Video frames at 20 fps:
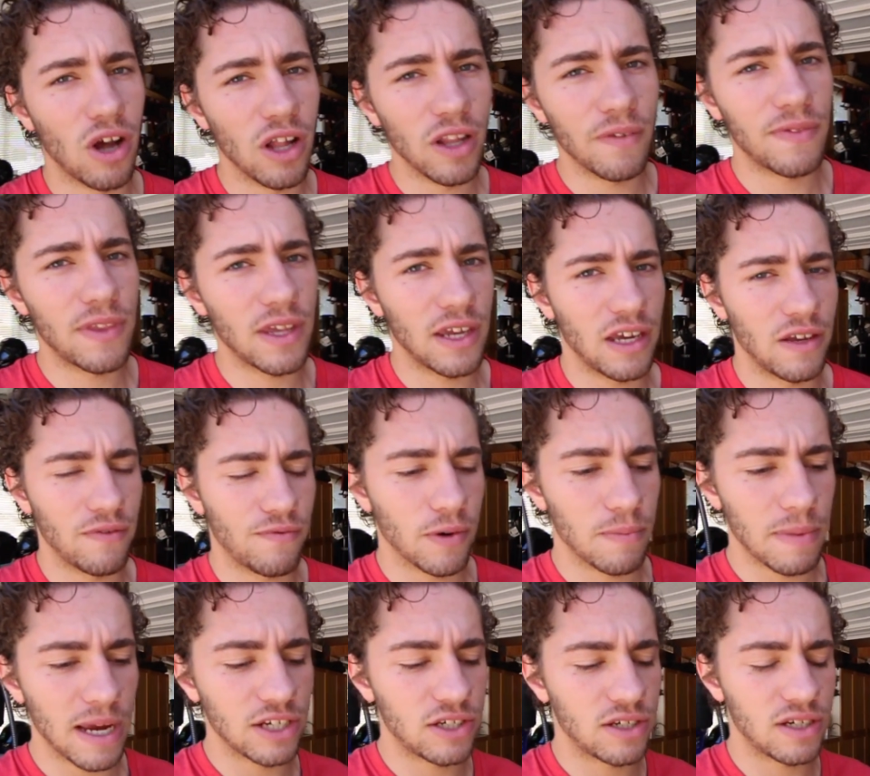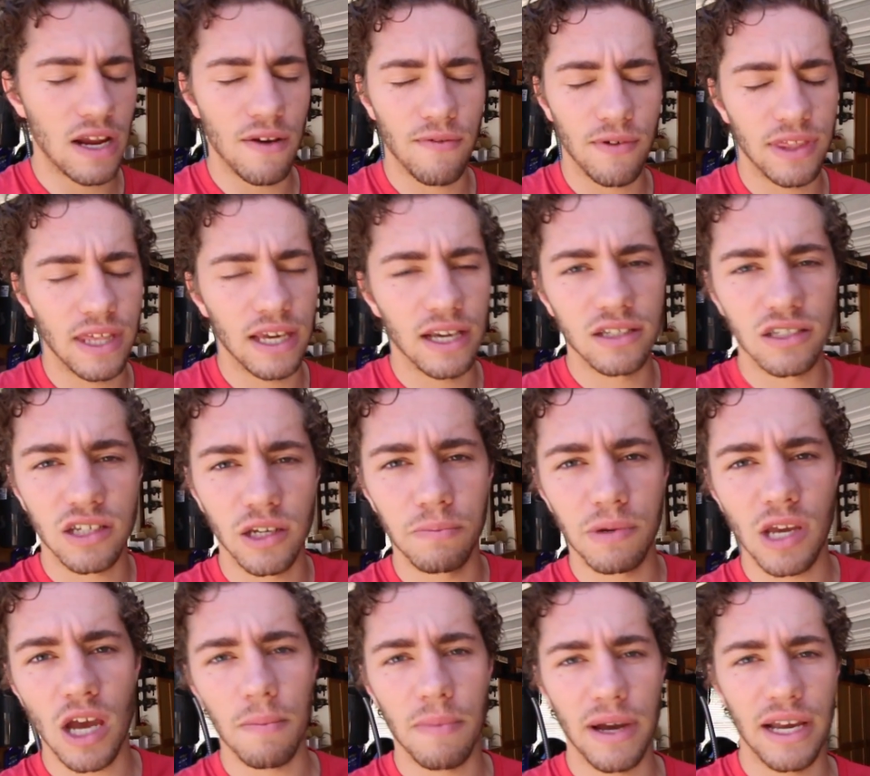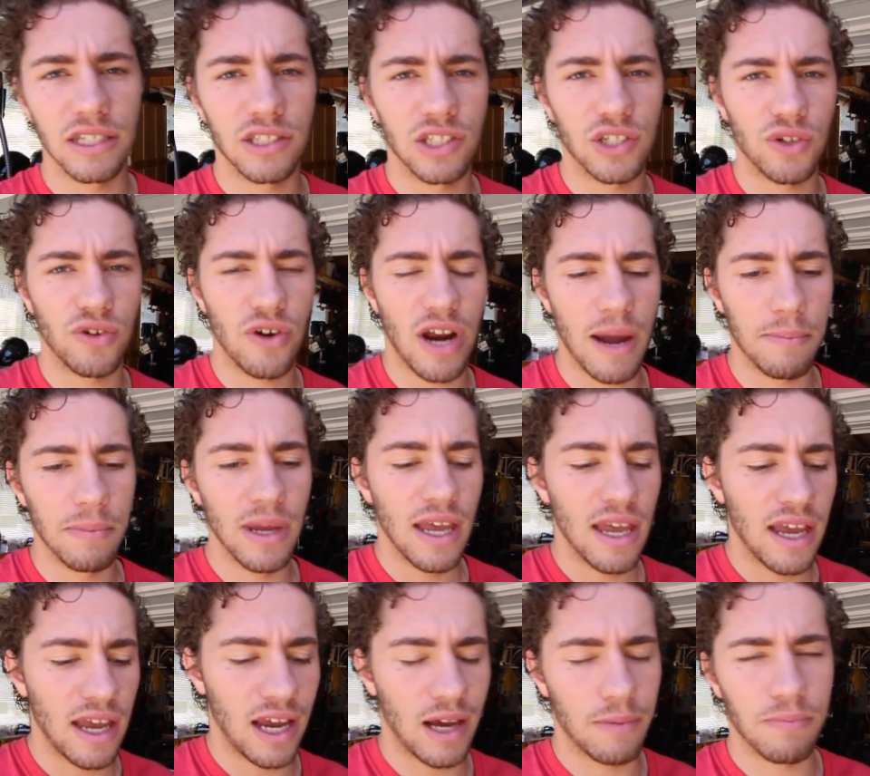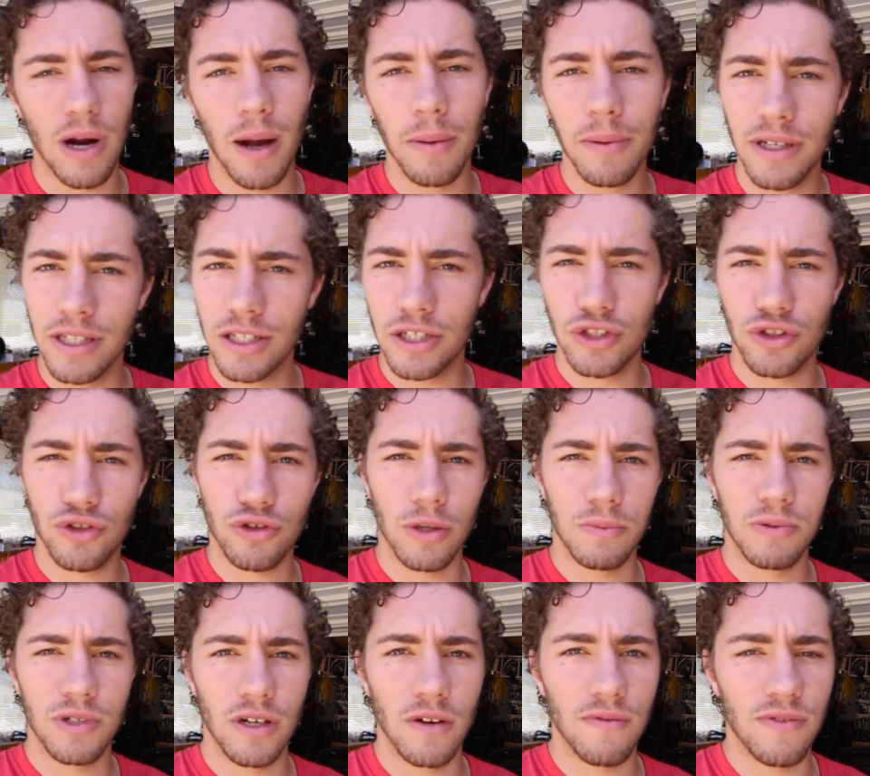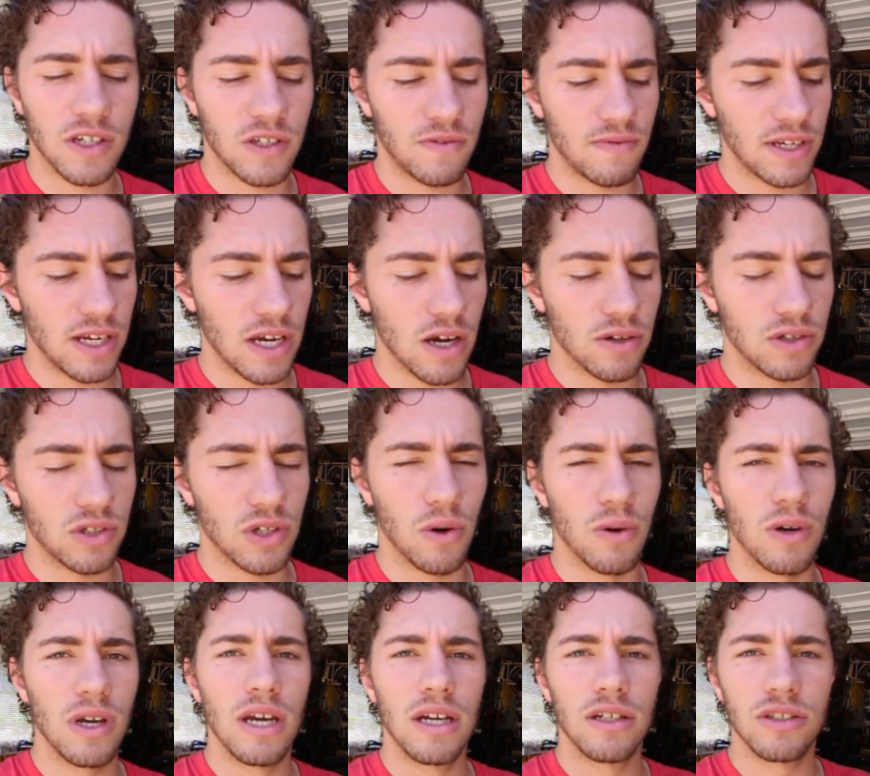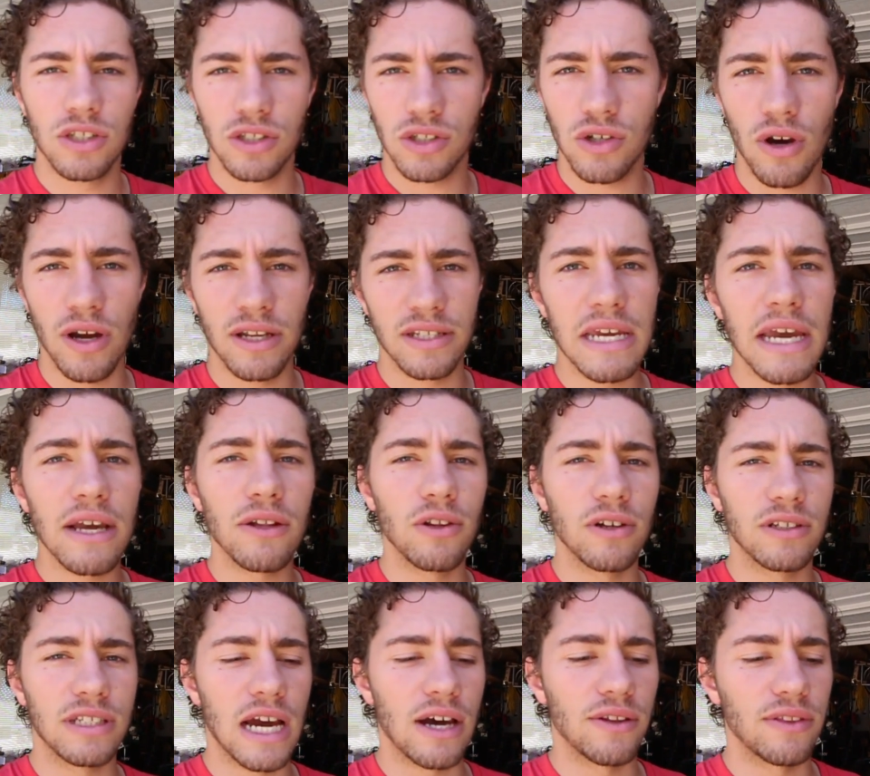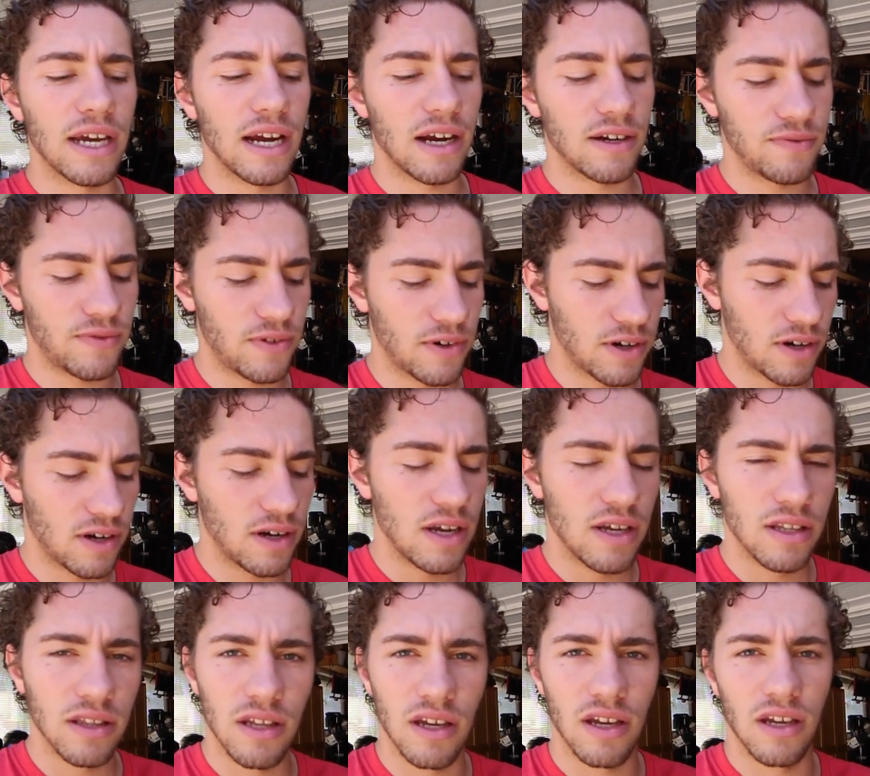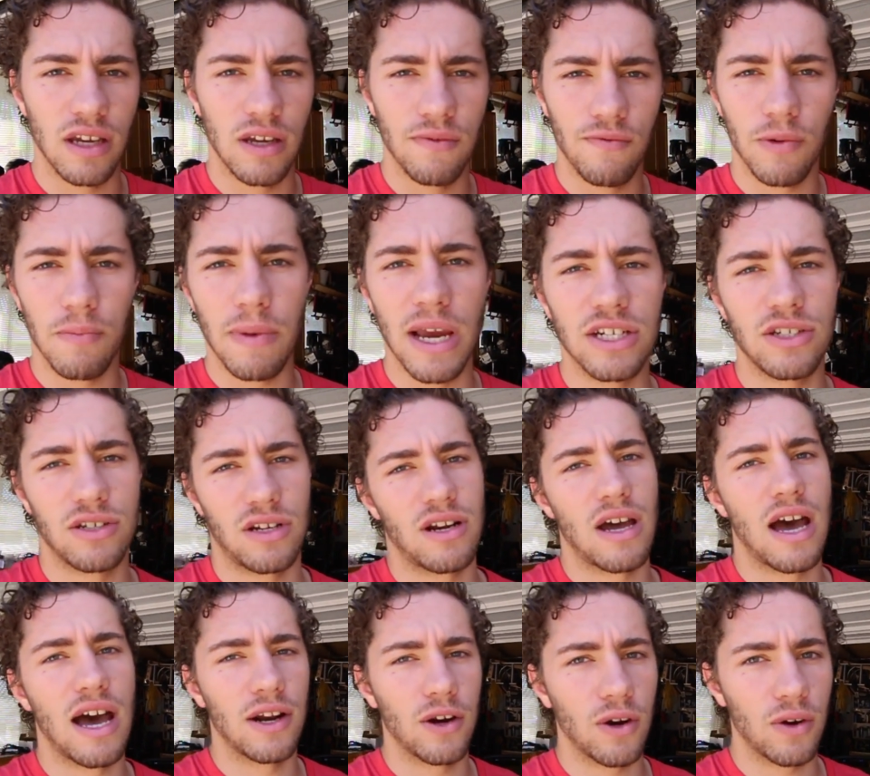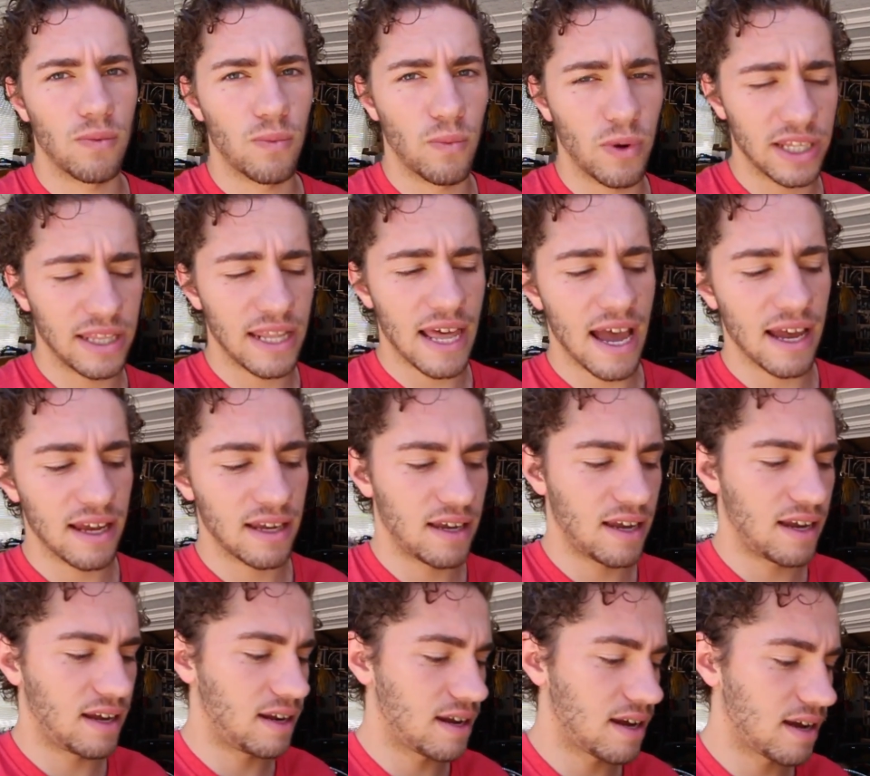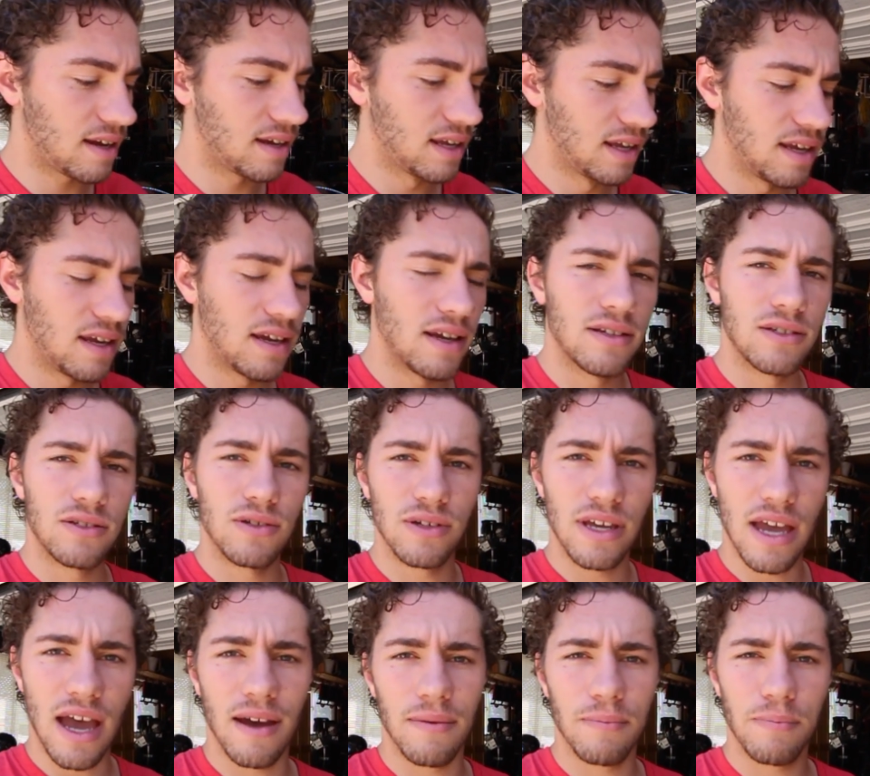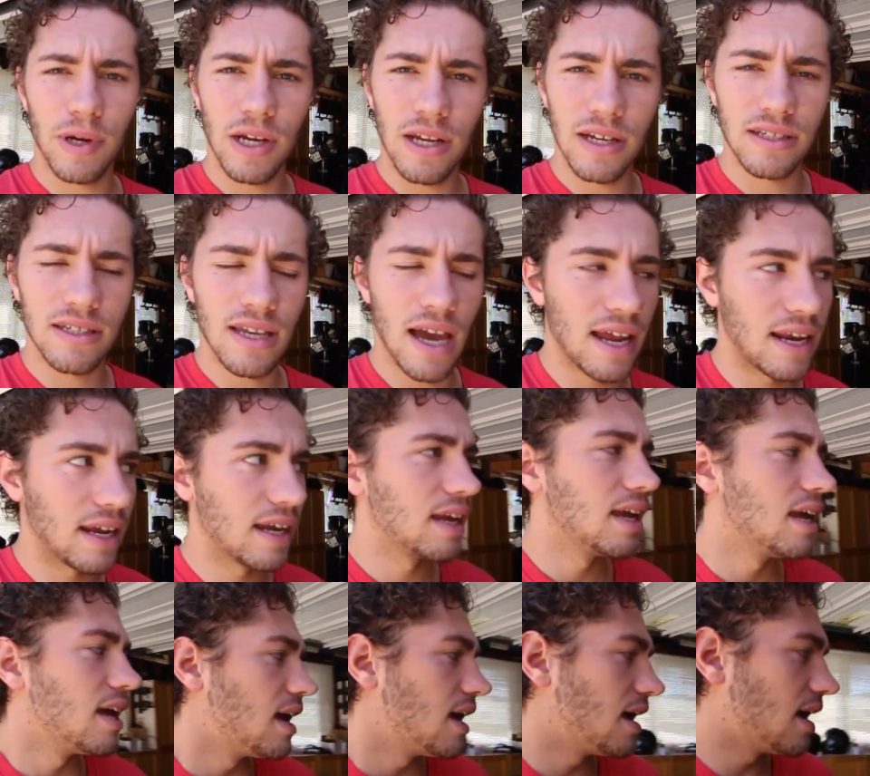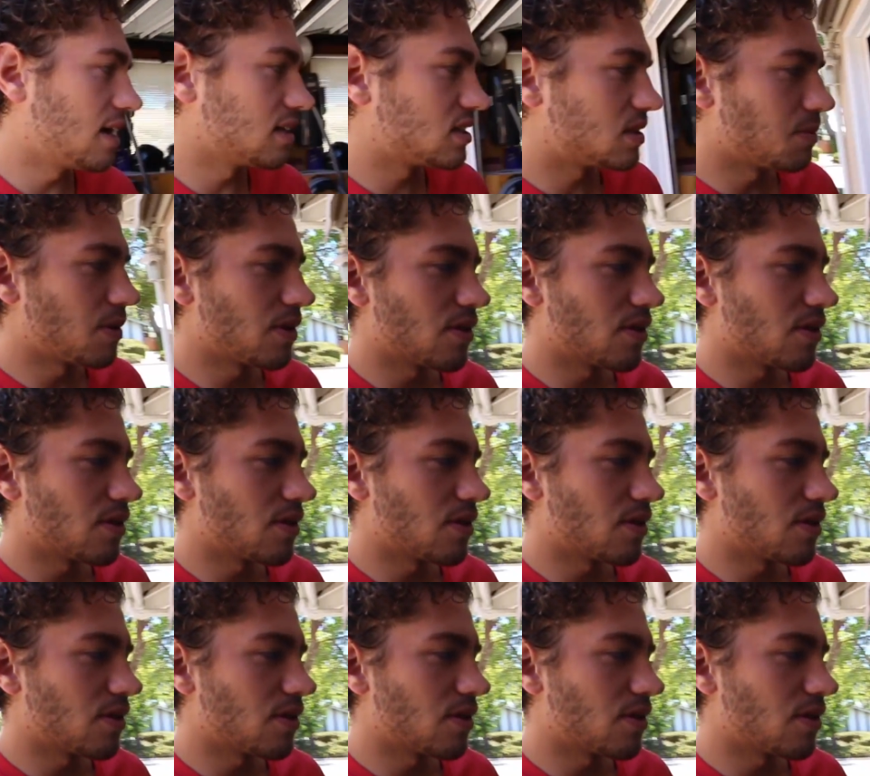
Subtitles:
all of the information and everything is going to be on my Instagram and probably in the description of this video, so just go ahead and take a look down there for the information on how to win that. And so yeah, pretty exciting. And some